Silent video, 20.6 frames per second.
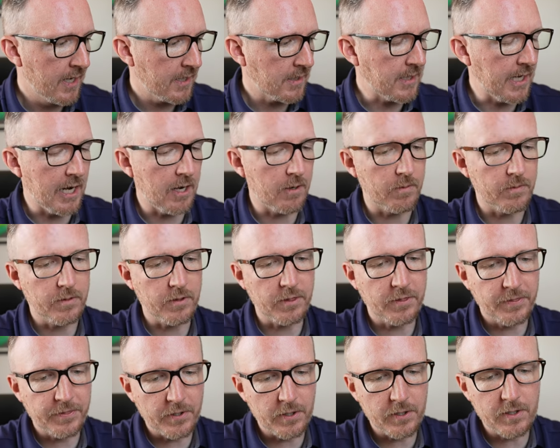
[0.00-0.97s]
Now, the
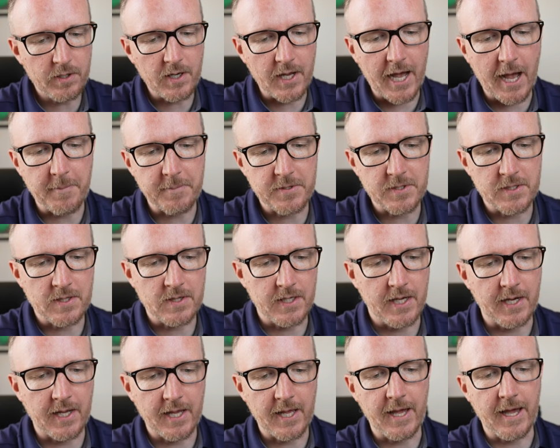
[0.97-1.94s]
third option
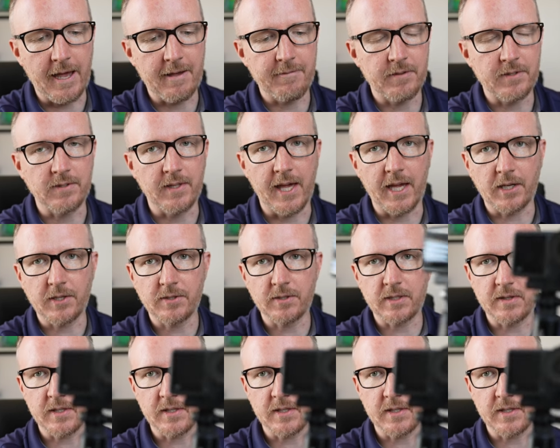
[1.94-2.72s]
that I have is actually